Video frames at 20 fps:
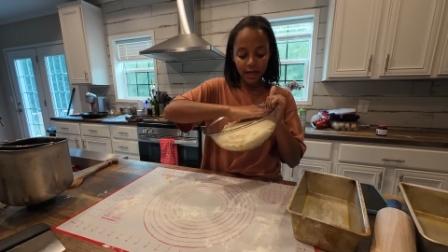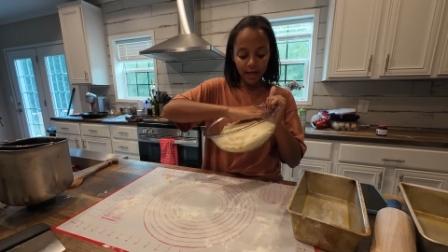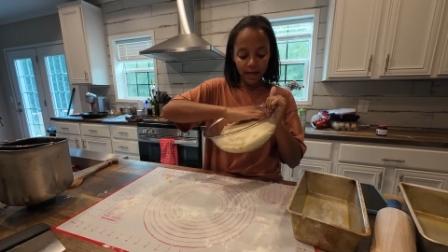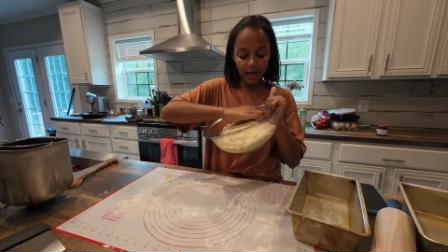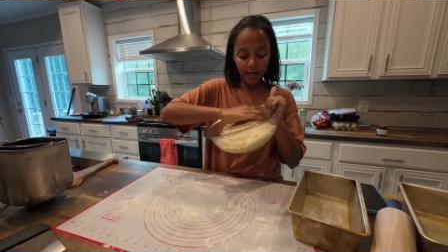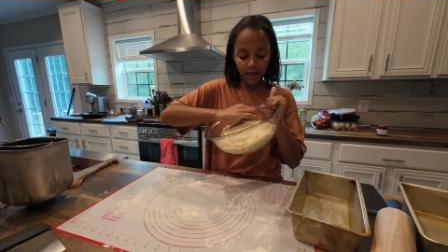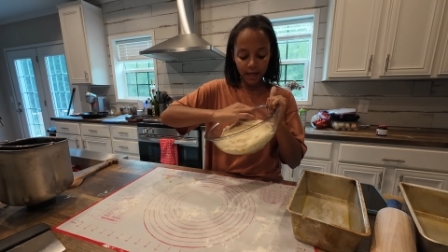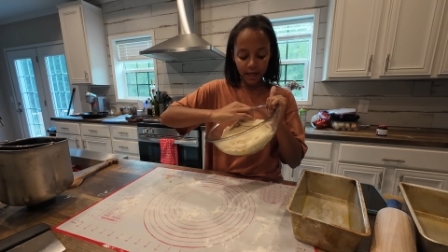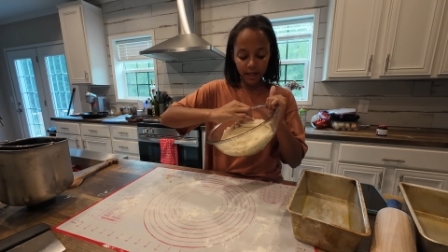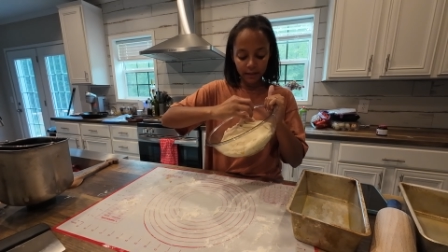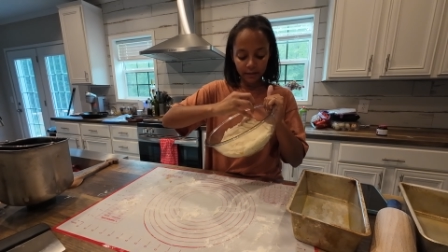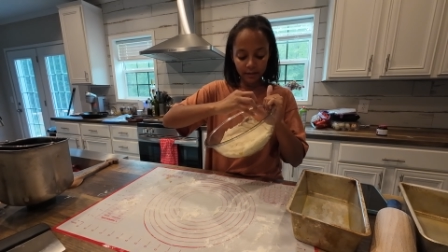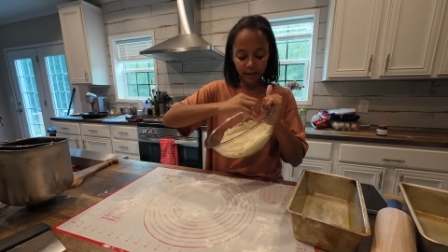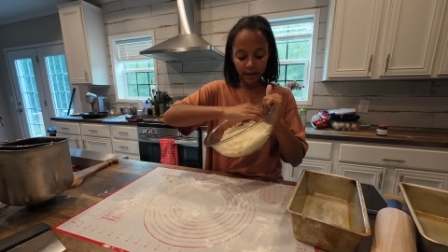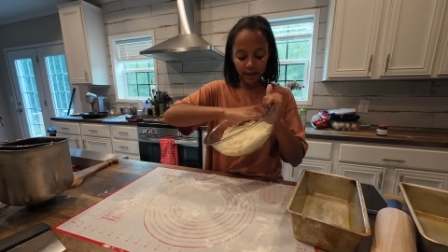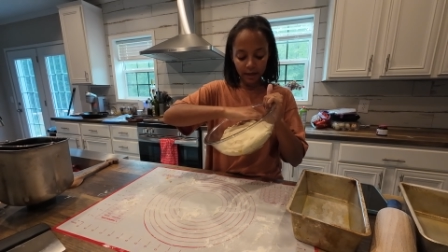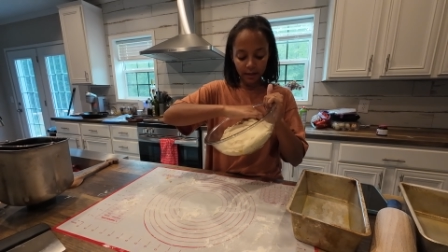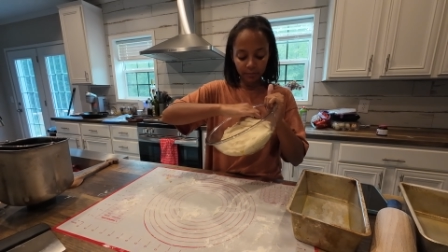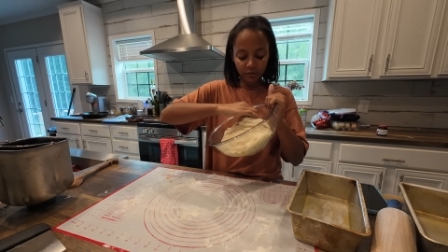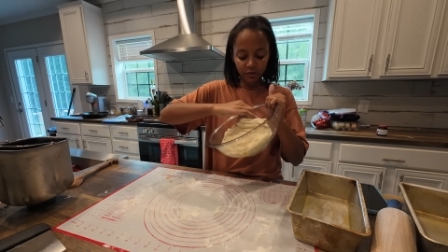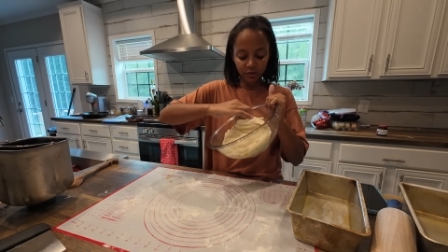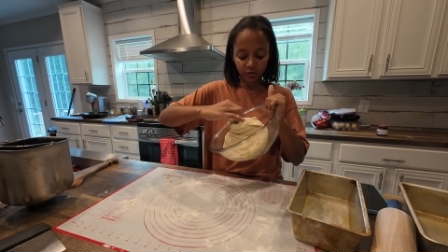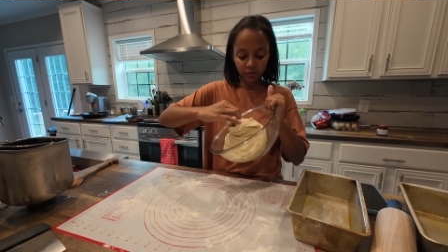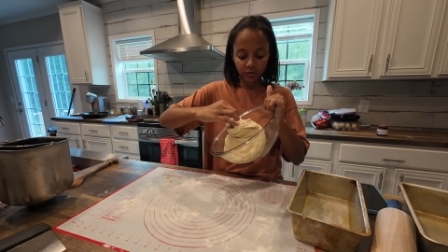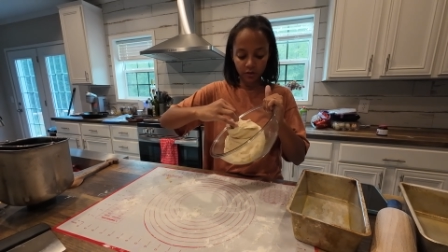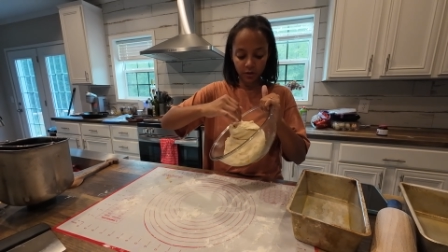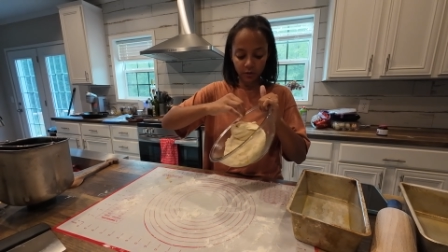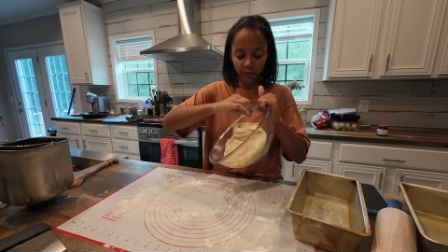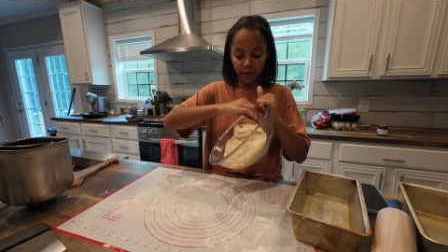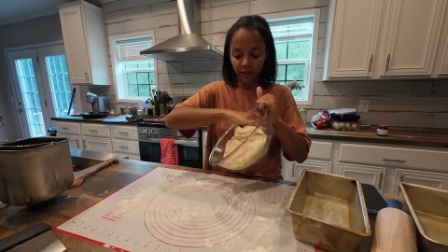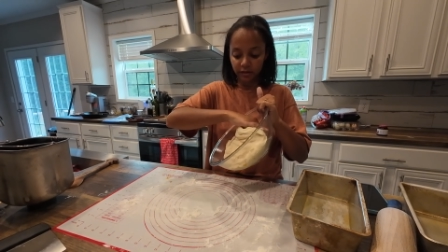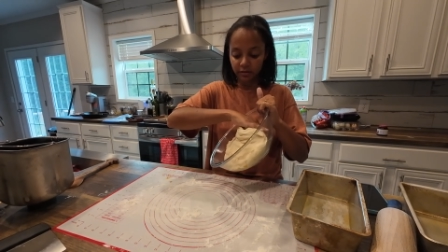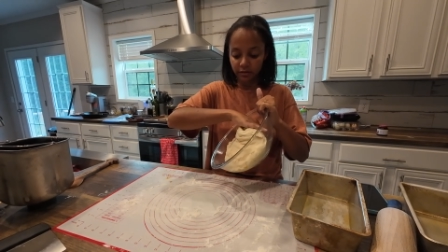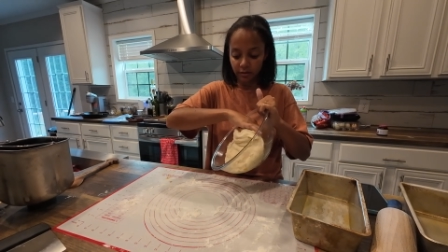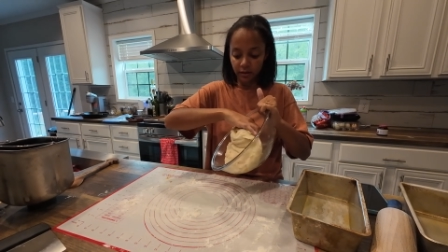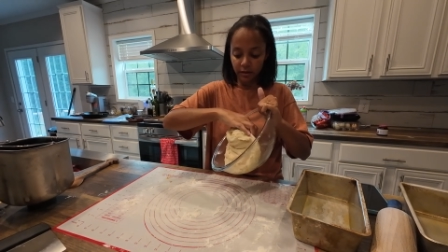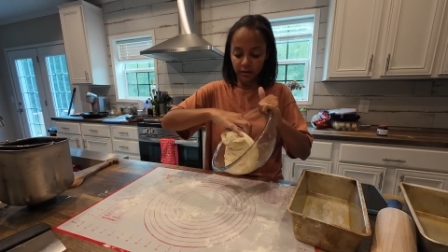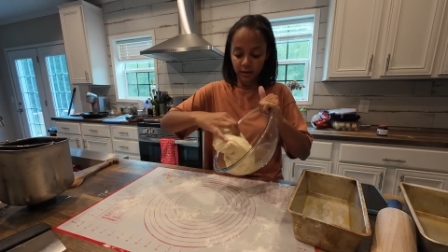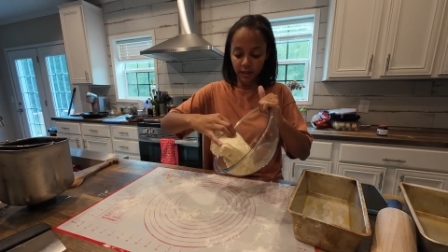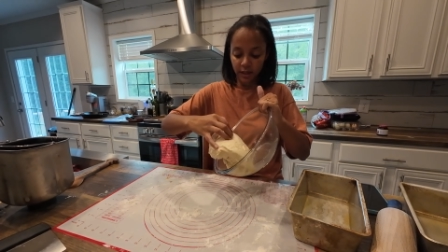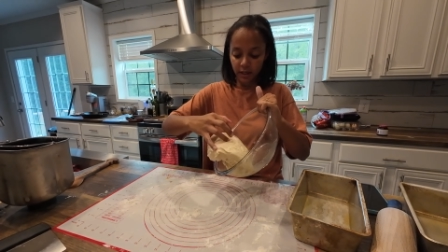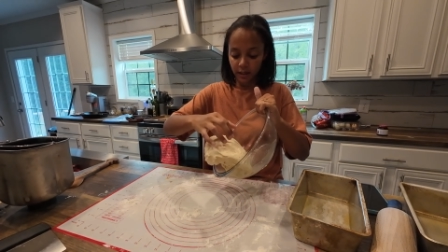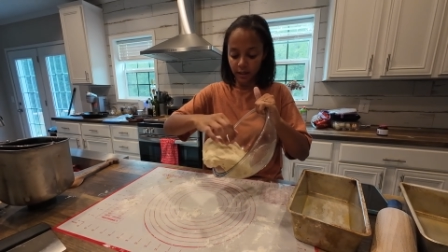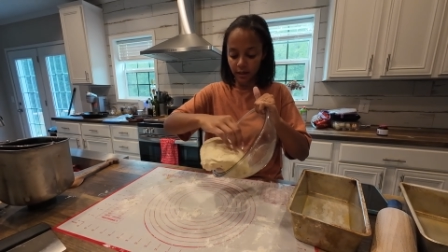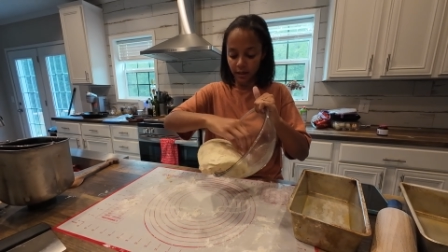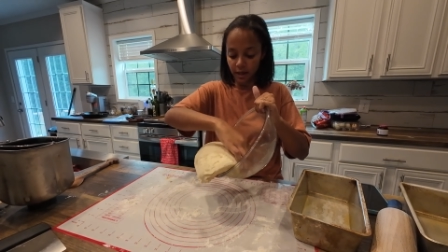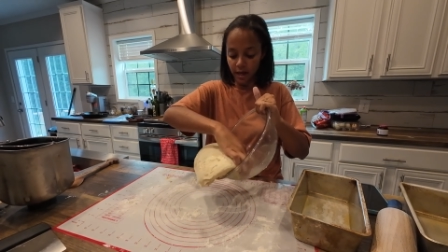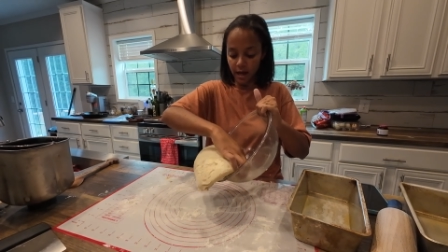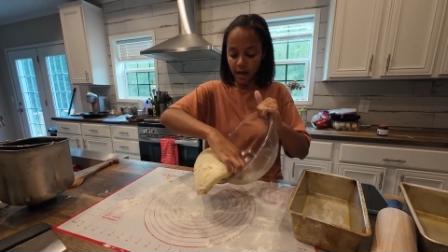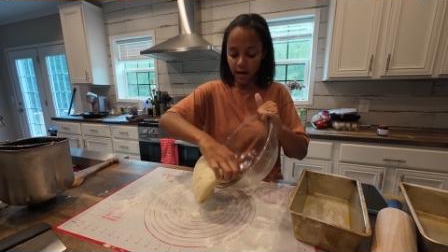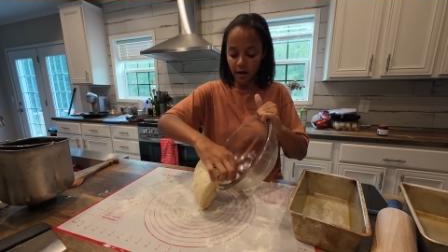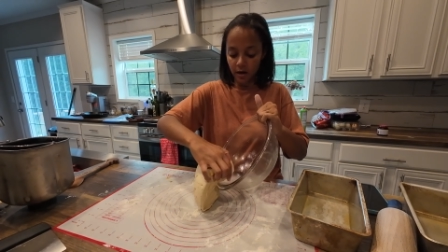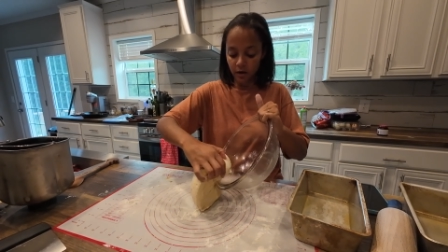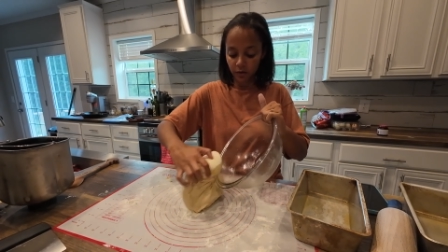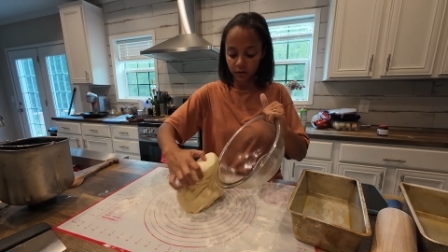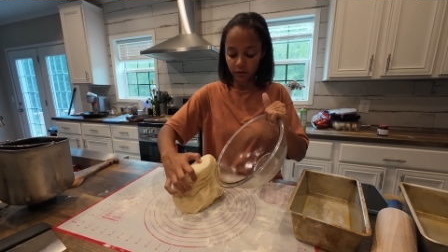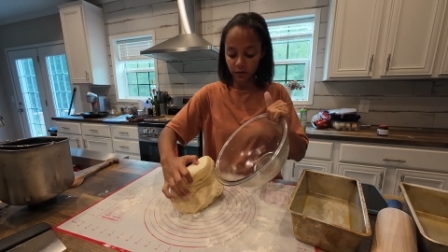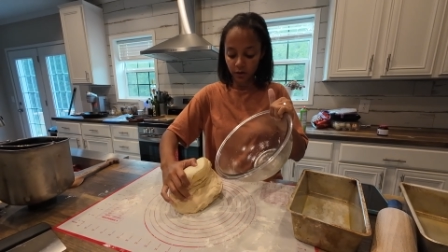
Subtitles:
and I'm just going to take it out